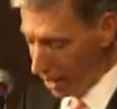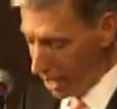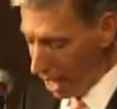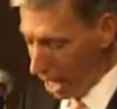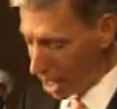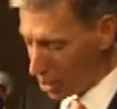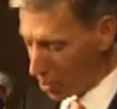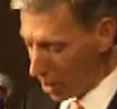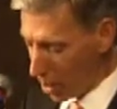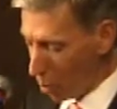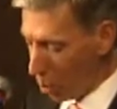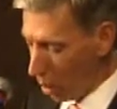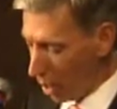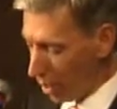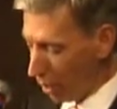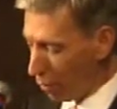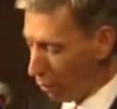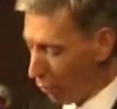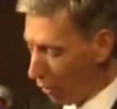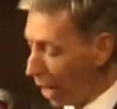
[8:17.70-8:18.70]
has been one
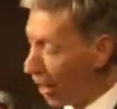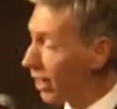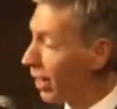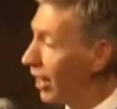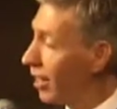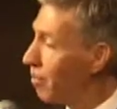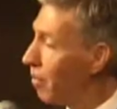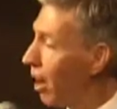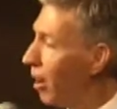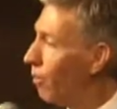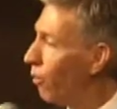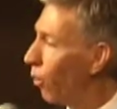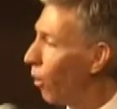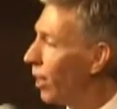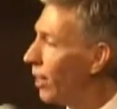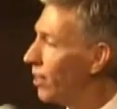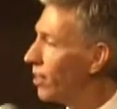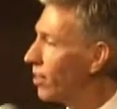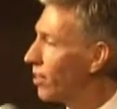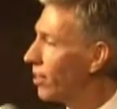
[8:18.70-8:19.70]
of finding my
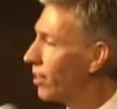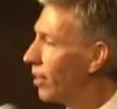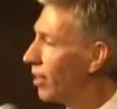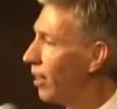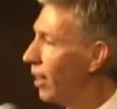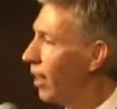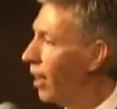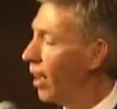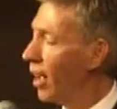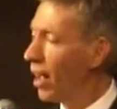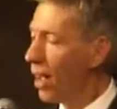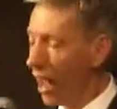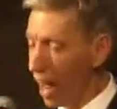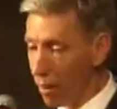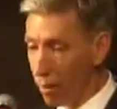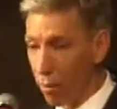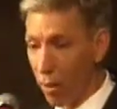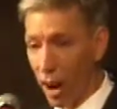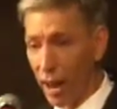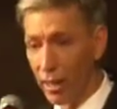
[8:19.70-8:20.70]
voice and
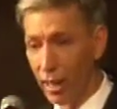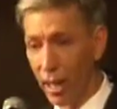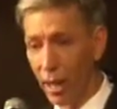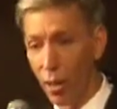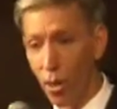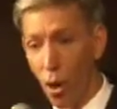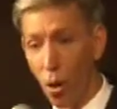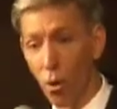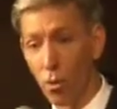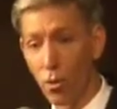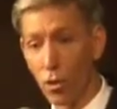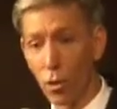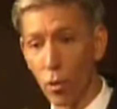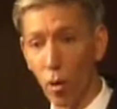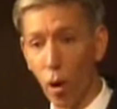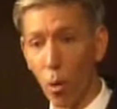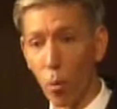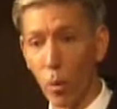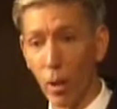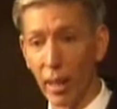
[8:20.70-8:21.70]
finding those who
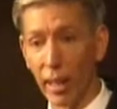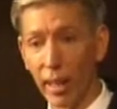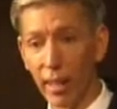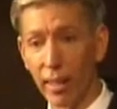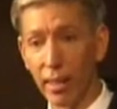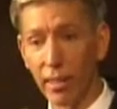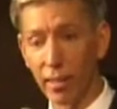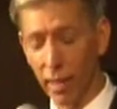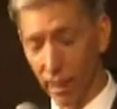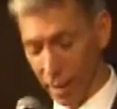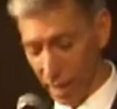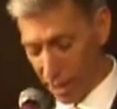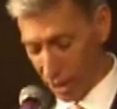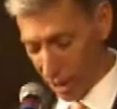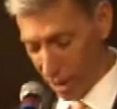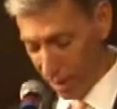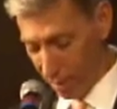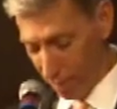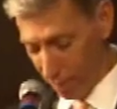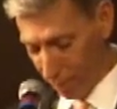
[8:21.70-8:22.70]
are willing to
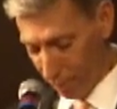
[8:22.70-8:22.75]
listen.